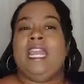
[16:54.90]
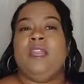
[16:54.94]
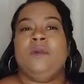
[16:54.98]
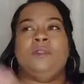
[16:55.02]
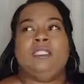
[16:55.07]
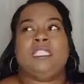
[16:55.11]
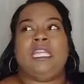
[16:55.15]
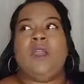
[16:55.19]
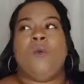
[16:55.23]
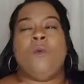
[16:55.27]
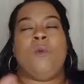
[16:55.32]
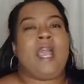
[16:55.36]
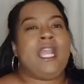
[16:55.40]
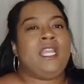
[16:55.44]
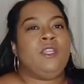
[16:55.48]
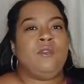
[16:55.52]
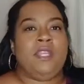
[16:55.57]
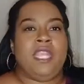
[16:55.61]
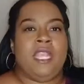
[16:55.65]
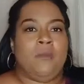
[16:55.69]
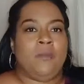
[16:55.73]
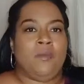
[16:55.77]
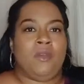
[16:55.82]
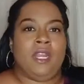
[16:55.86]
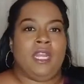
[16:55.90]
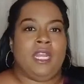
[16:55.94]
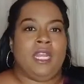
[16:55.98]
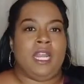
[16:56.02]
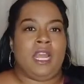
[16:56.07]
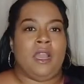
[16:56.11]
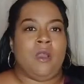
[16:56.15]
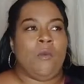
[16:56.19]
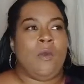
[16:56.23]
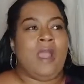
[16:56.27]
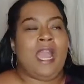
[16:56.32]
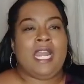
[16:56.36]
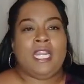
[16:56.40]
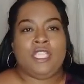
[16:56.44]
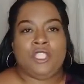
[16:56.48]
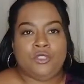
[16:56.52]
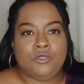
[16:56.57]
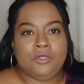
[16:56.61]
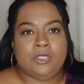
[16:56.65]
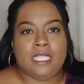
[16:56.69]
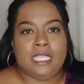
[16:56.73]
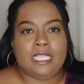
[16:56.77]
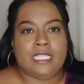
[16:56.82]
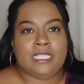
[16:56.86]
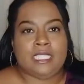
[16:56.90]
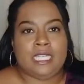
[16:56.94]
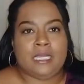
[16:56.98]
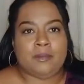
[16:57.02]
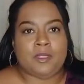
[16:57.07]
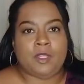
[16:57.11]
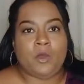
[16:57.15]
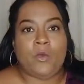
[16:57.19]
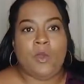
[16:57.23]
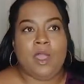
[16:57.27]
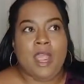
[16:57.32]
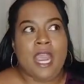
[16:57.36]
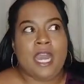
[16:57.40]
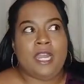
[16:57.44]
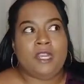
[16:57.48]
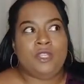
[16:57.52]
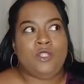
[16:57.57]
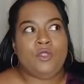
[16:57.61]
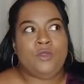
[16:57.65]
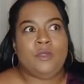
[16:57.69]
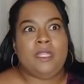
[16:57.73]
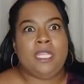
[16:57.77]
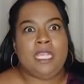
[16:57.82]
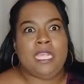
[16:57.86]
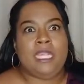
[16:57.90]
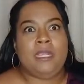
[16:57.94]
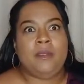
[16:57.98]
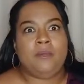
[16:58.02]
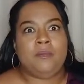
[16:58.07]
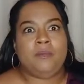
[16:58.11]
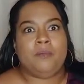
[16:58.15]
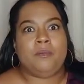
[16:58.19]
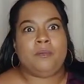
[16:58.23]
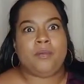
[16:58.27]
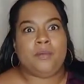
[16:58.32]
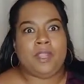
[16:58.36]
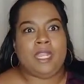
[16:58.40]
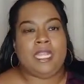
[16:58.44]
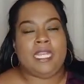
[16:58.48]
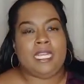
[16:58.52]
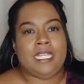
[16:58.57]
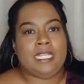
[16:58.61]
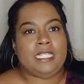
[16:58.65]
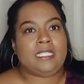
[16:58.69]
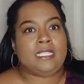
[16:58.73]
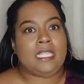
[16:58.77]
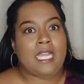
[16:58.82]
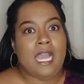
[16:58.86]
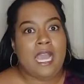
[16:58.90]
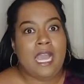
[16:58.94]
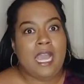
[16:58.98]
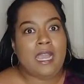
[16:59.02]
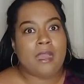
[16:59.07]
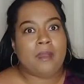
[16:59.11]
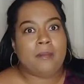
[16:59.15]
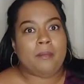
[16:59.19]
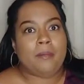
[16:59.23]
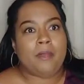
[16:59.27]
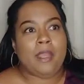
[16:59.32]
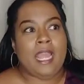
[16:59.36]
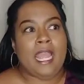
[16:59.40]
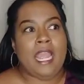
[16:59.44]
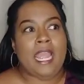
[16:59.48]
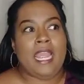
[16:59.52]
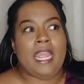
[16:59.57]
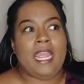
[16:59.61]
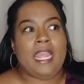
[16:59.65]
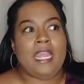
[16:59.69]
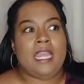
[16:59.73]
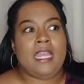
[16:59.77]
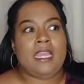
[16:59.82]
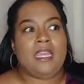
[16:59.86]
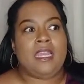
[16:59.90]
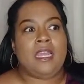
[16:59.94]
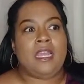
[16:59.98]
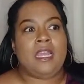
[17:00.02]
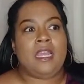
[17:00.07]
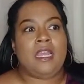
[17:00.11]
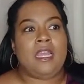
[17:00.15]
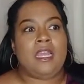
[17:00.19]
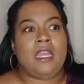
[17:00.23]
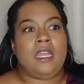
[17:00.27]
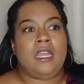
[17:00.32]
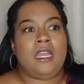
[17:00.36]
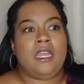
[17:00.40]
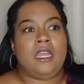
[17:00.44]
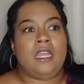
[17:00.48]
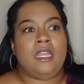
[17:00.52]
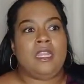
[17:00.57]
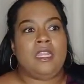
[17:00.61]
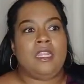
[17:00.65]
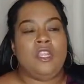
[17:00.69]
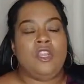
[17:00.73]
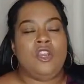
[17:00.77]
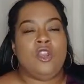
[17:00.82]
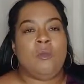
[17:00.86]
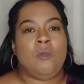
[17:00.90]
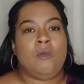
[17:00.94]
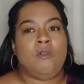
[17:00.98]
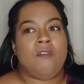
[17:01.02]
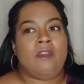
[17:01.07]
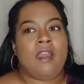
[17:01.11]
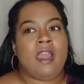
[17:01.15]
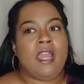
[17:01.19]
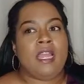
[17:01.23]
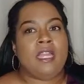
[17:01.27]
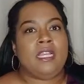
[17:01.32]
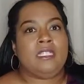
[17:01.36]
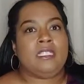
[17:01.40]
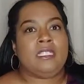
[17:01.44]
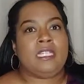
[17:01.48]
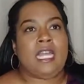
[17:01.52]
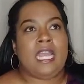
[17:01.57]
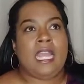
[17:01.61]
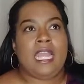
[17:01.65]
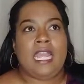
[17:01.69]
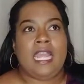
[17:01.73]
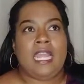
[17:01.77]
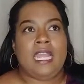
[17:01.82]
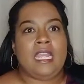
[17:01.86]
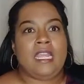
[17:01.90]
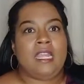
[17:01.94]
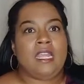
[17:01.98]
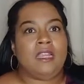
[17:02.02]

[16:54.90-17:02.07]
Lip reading: like, "Why do you keep bringing it up? Why did you say something? Why do you keep bringing this up?" And Mariah's like,